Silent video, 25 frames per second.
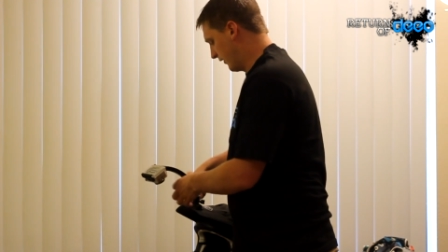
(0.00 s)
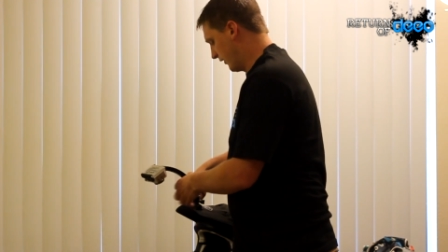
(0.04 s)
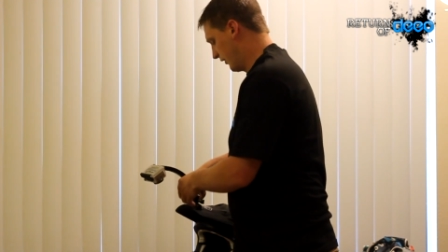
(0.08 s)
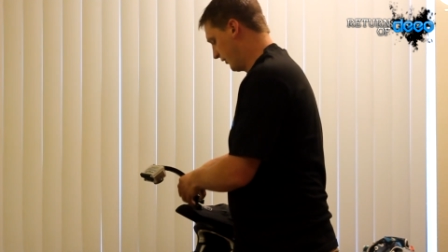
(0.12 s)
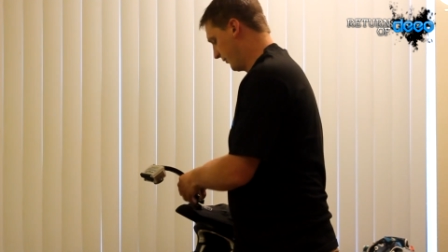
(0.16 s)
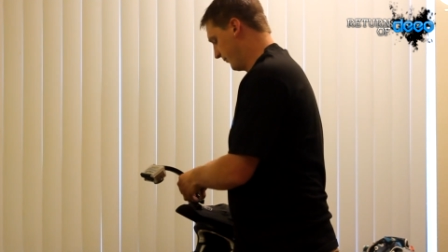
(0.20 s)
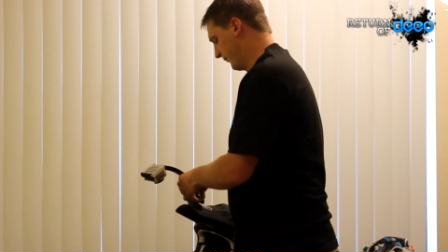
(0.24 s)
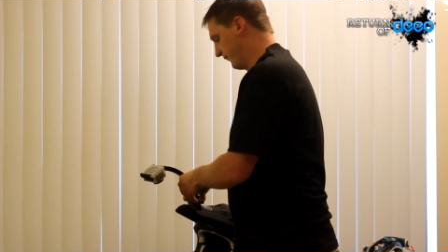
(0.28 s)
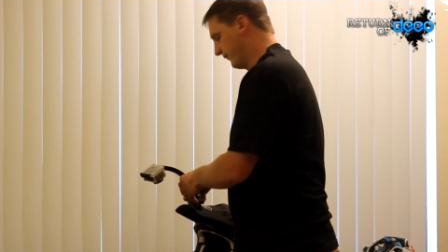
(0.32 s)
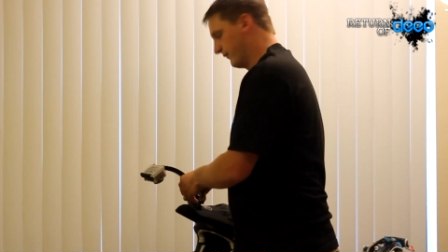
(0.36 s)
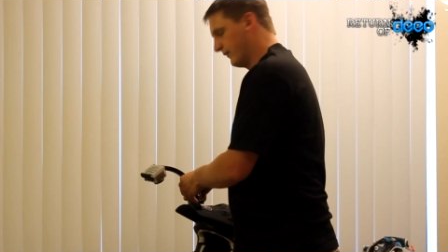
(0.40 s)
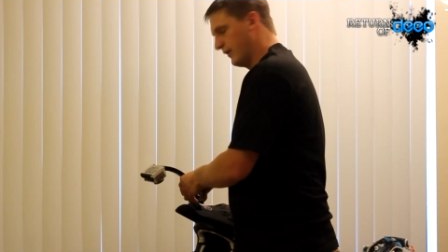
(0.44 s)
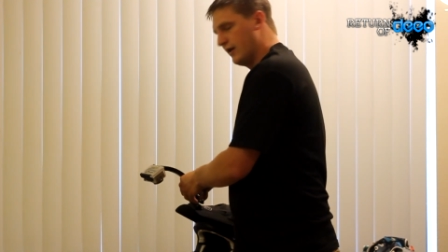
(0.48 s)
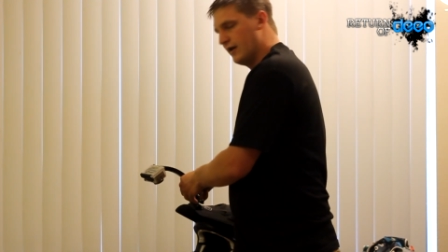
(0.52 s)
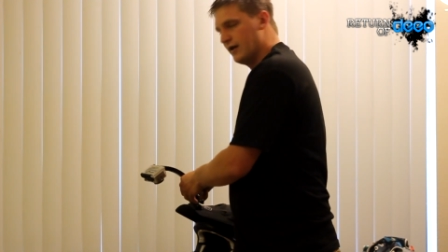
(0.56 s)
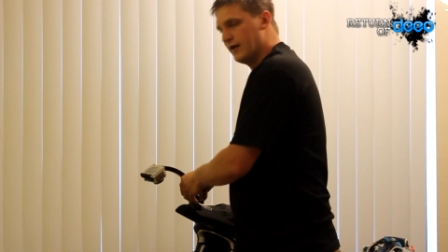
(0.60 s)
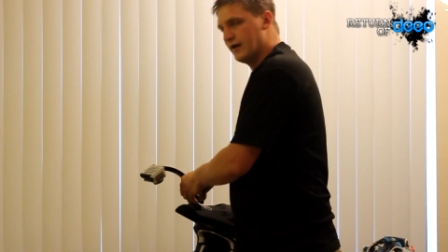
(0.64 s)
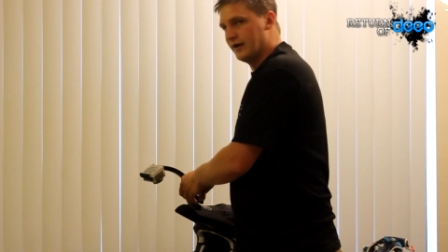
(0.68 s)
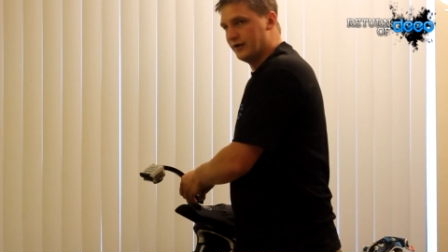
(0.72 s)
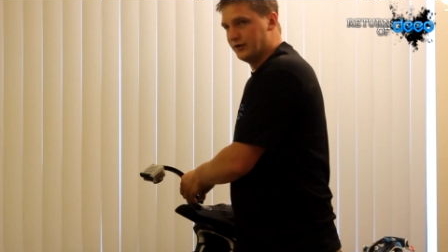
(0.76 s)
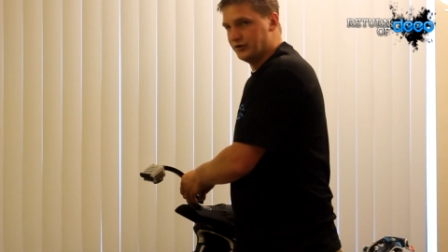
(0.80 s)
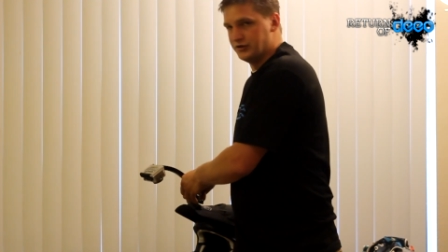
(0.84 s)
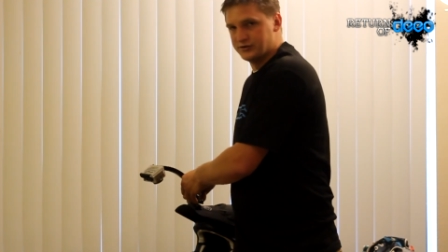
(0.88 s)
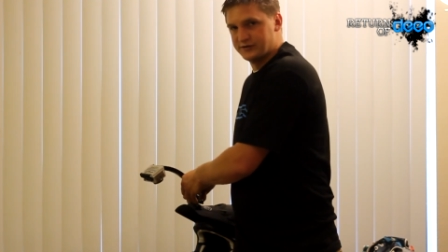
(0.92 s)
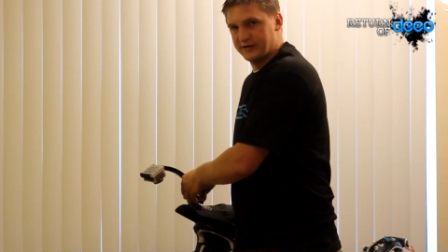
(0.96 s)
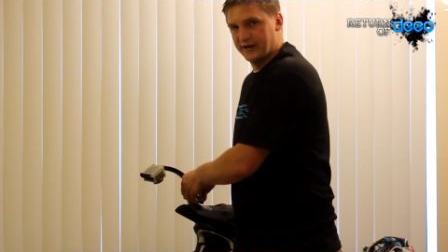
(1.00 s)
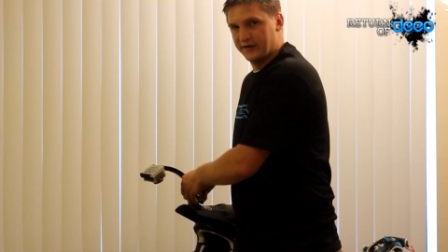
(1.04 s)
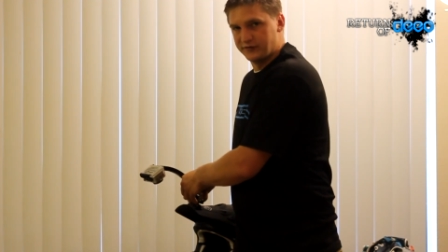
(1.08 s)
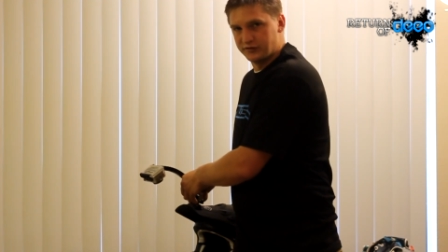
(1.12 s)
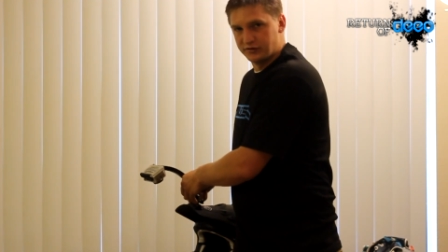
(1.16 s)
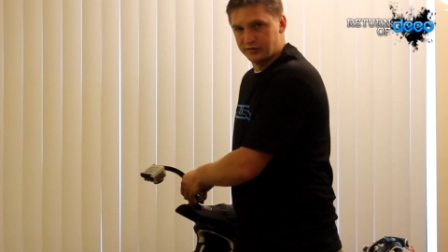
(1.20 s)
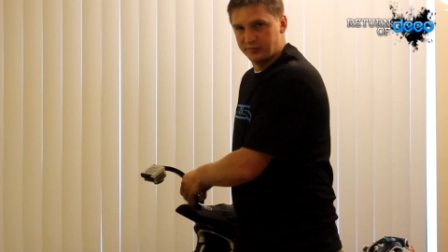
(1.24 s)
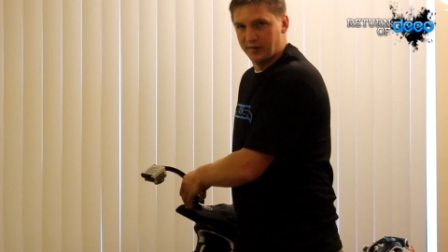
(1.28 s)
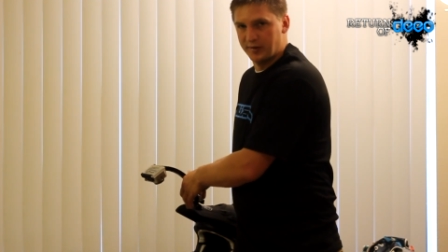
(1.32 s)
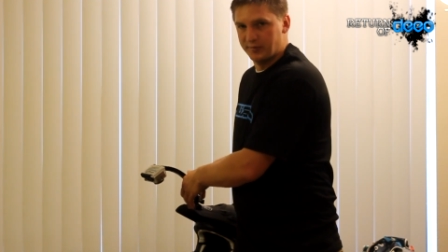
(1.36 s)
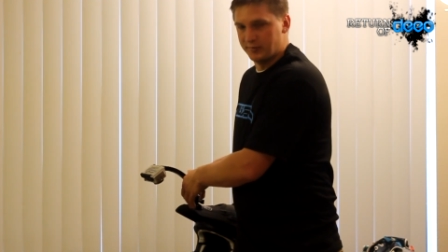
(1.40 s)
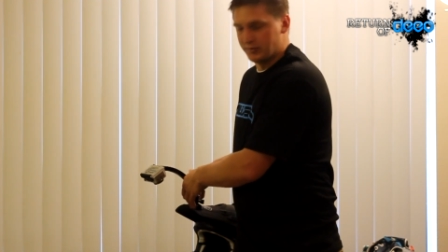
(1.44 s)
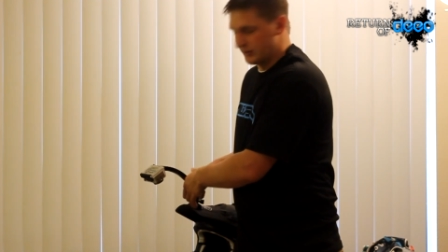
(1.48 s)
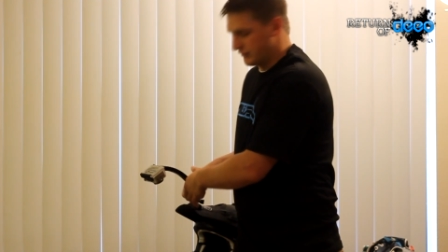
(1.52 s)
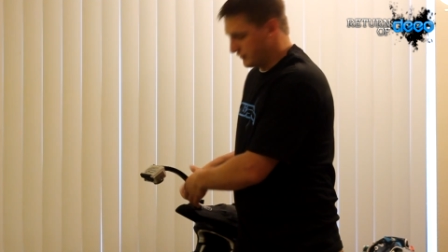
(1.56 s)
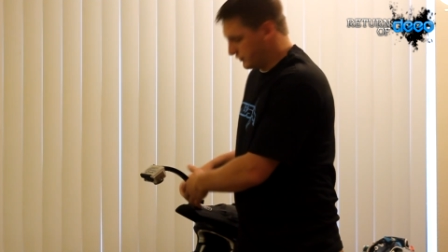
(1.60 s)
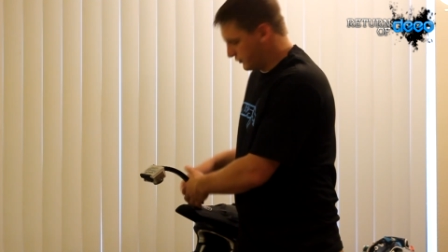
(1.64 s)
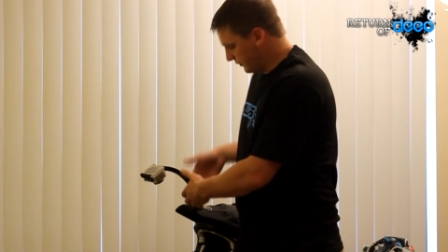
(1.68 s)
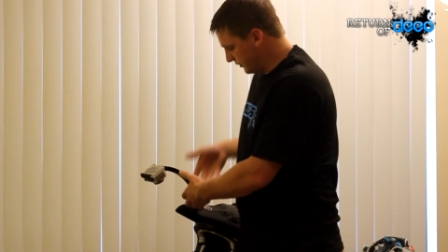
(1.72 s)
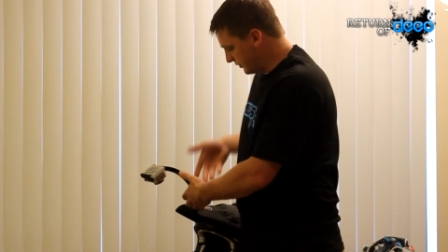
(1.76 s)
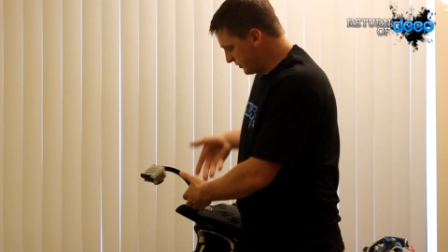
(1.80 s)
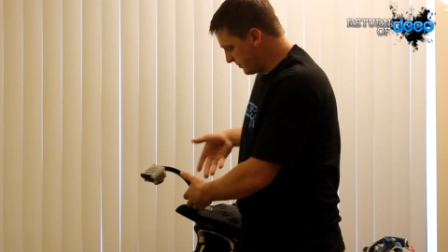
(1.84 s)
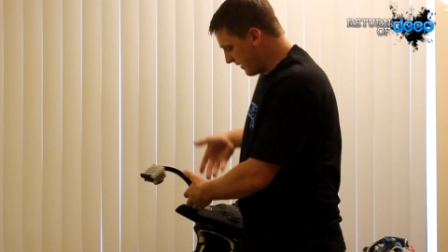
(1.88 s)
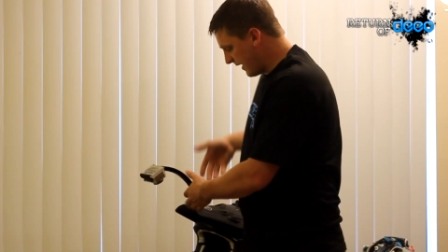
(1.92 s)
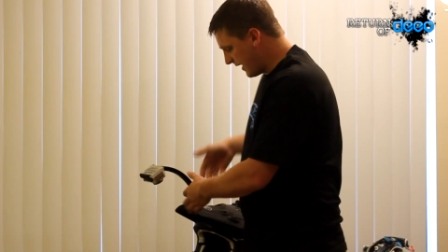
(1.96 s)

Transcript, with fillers: Um, you just have to remember to switch it